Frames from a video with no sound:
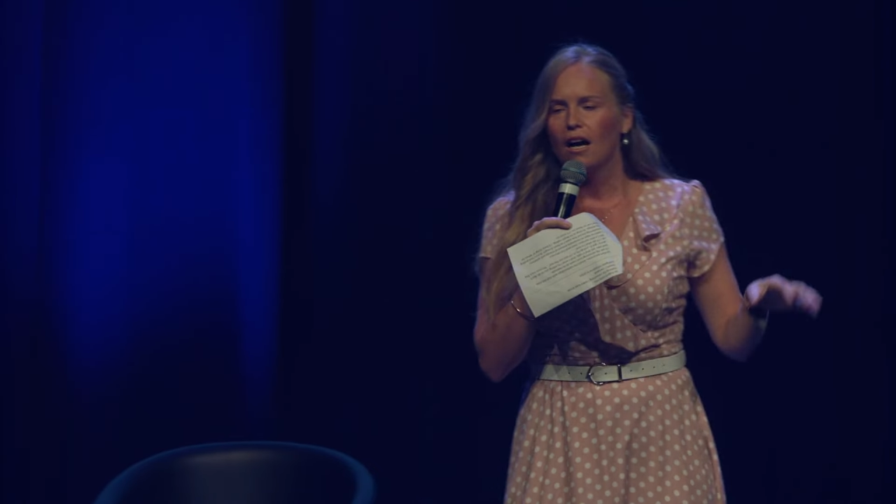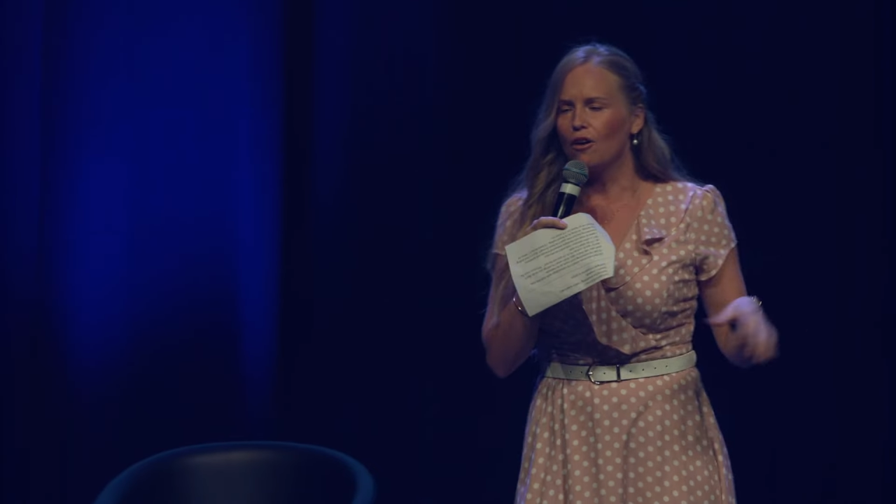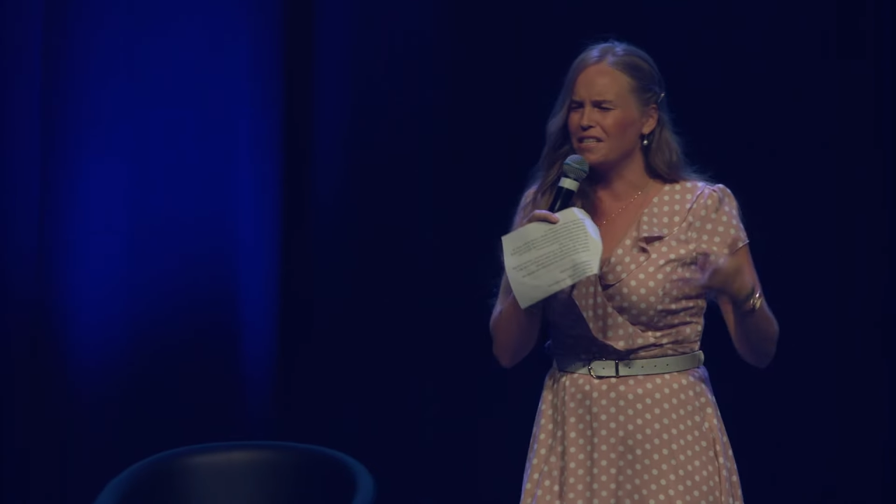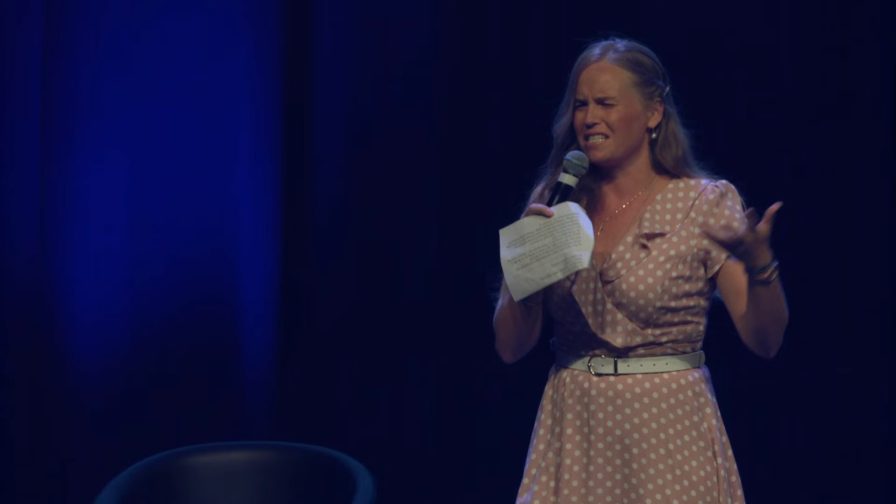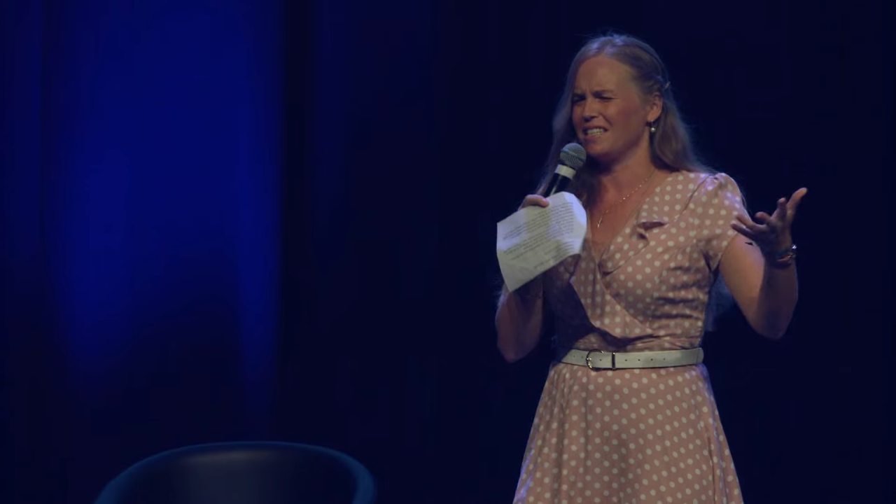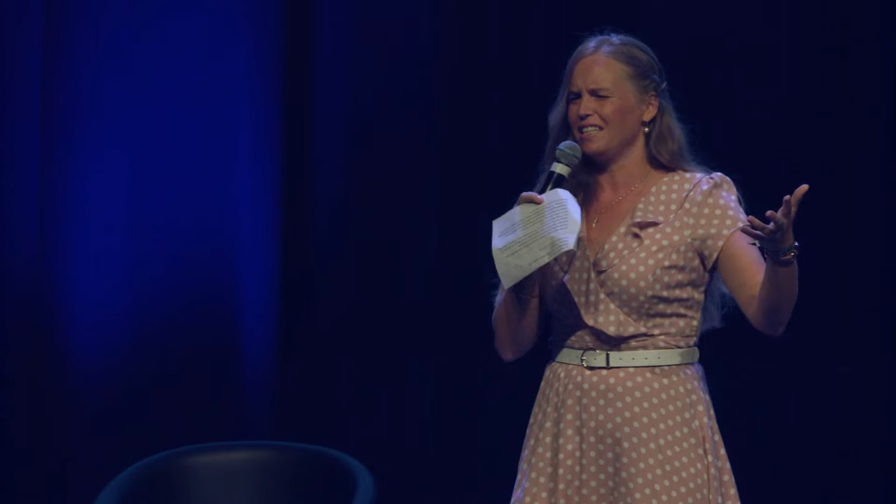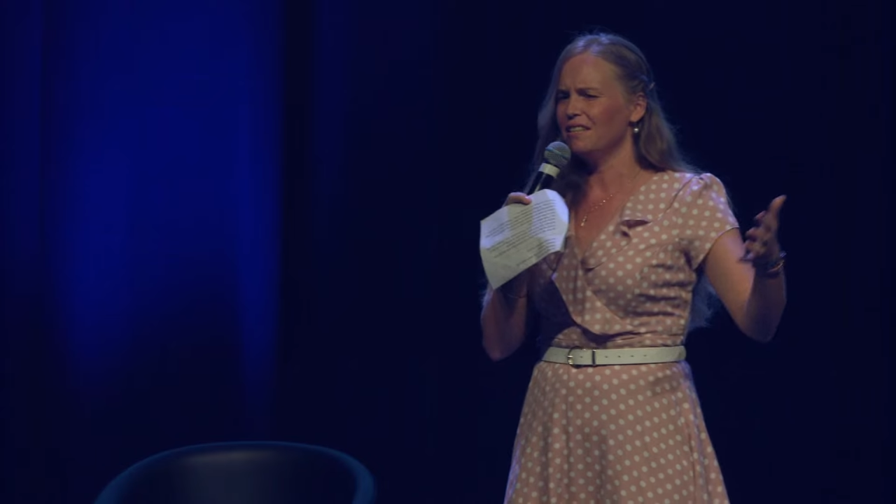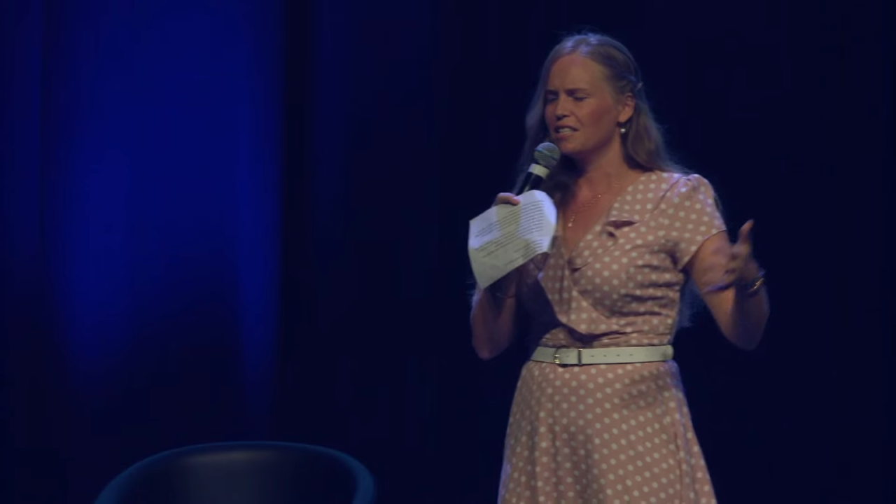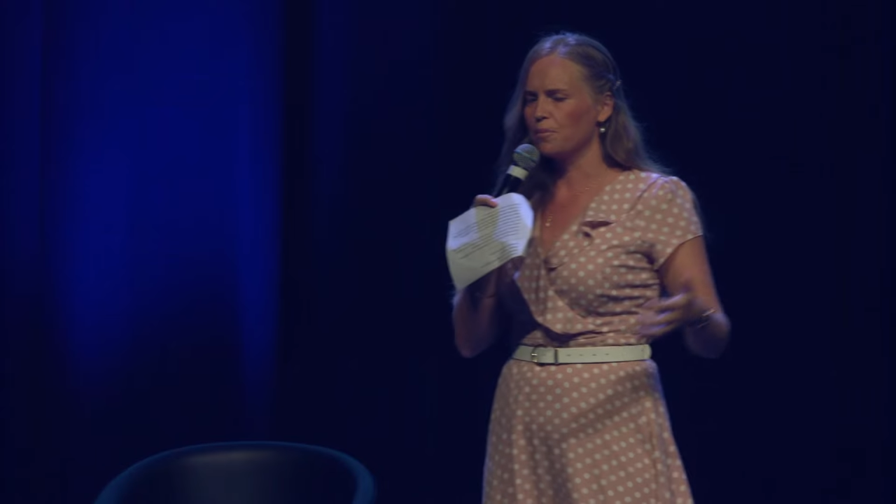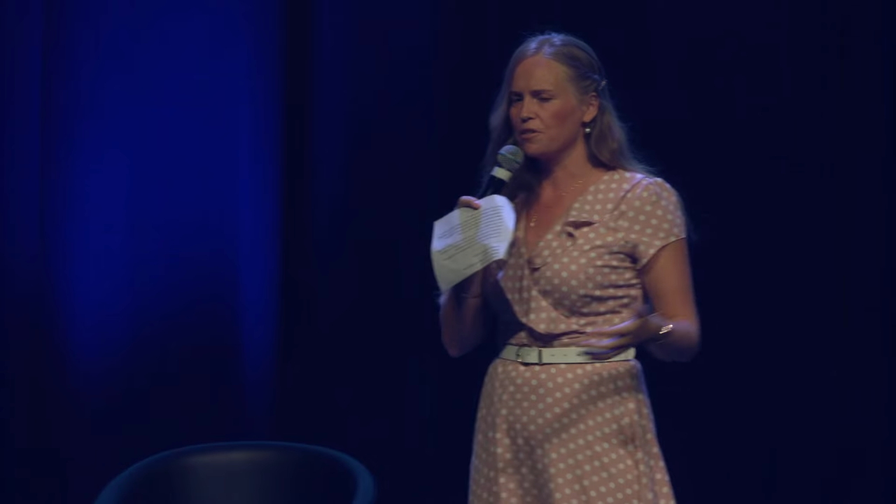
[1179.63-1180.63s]
Obviously,
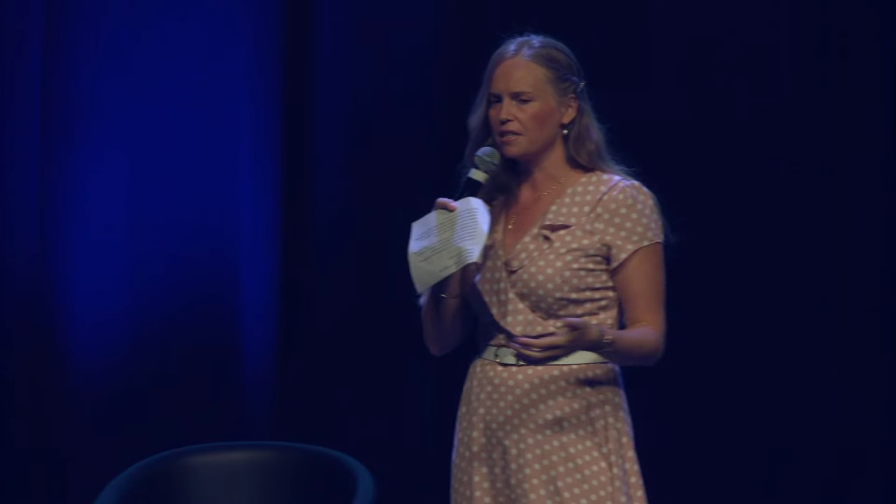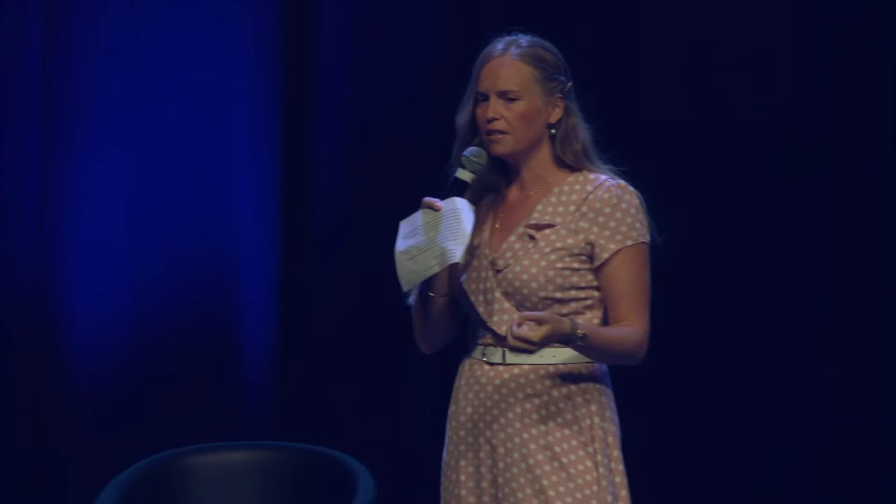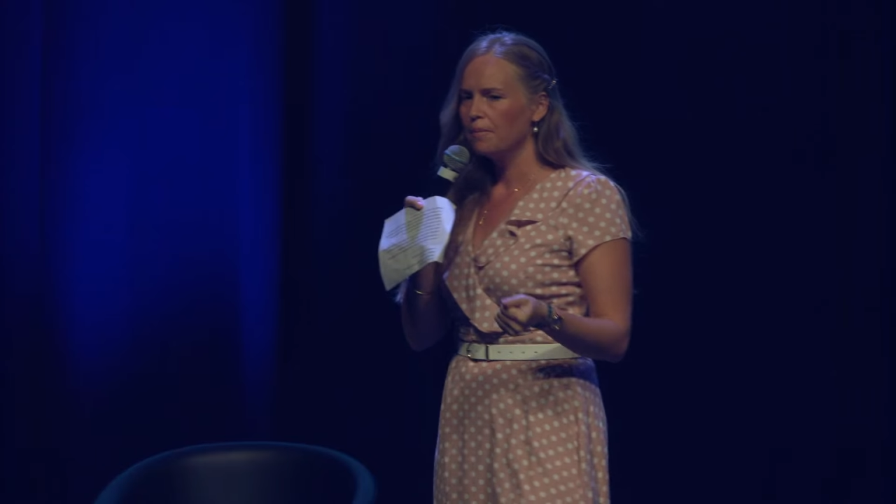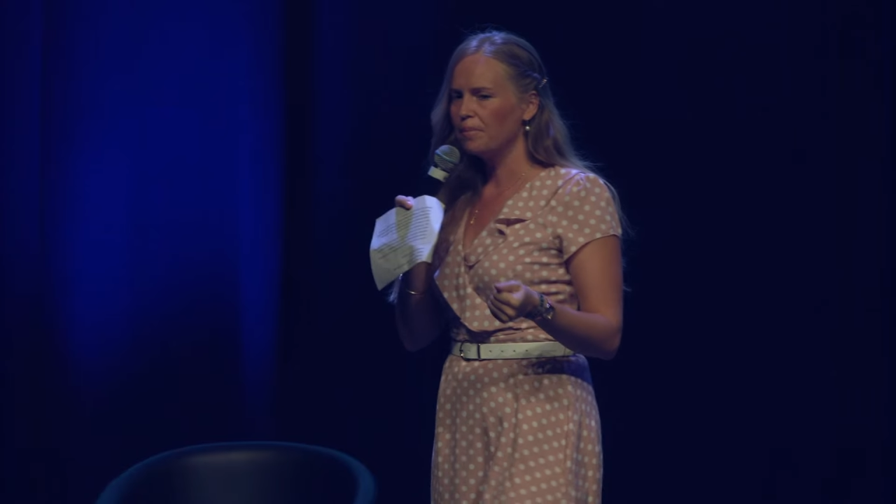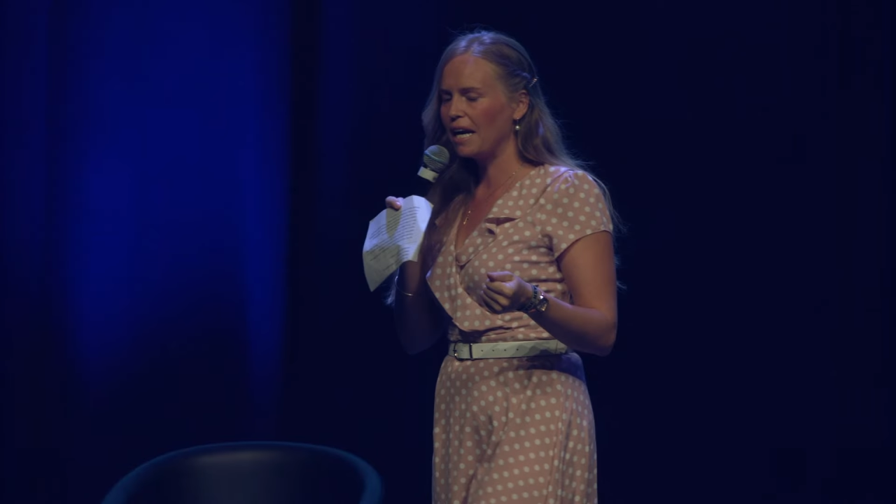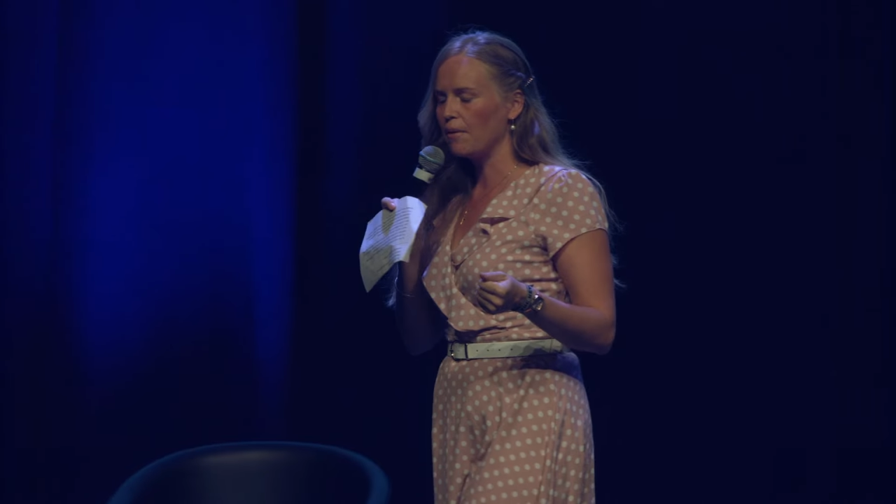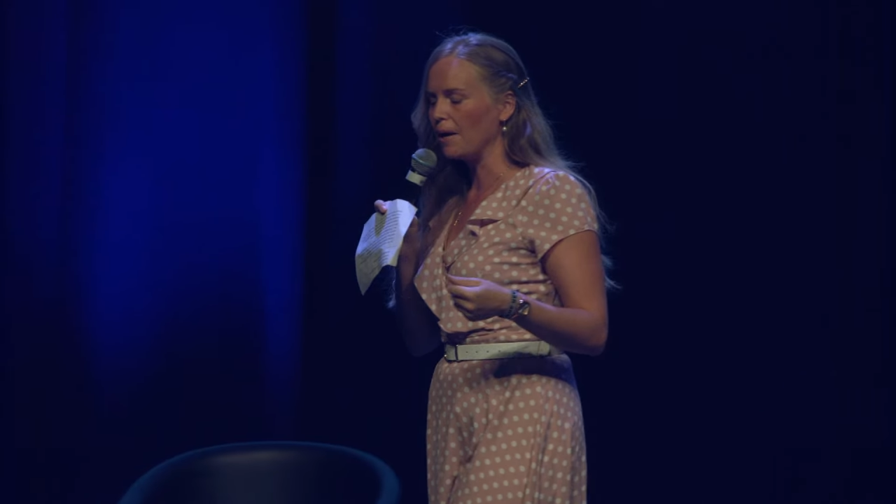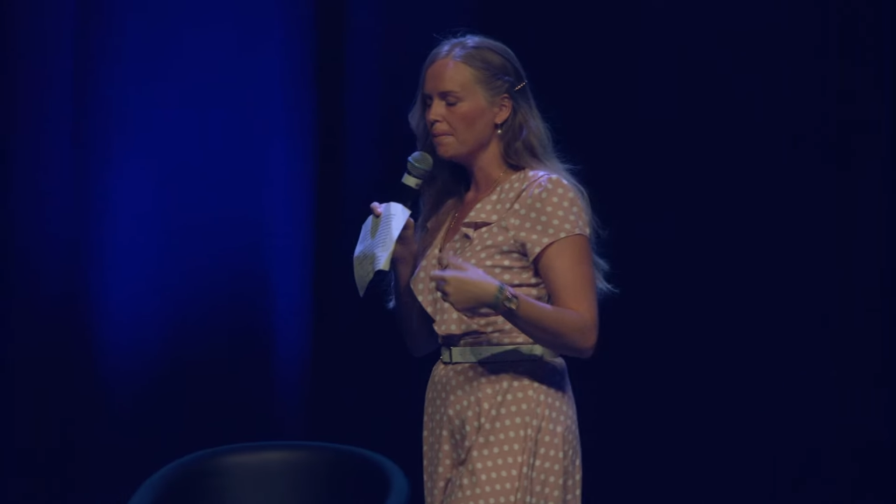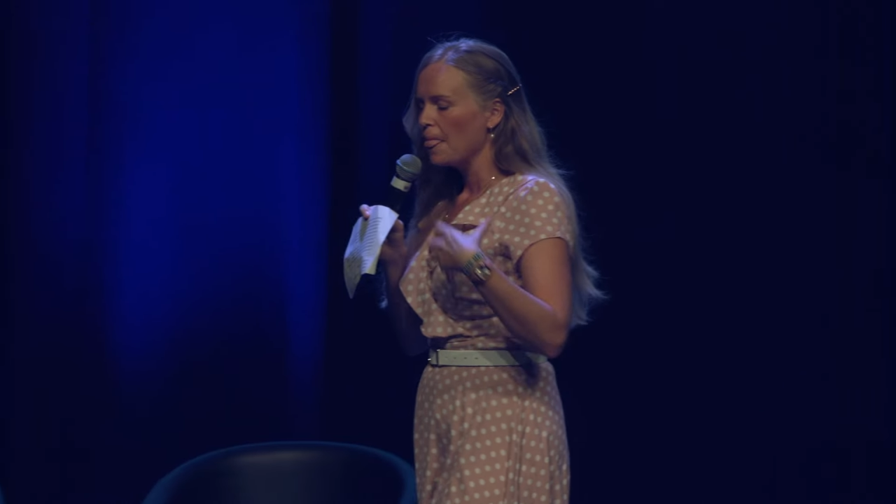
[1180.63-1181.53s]
it's prison. But anyway,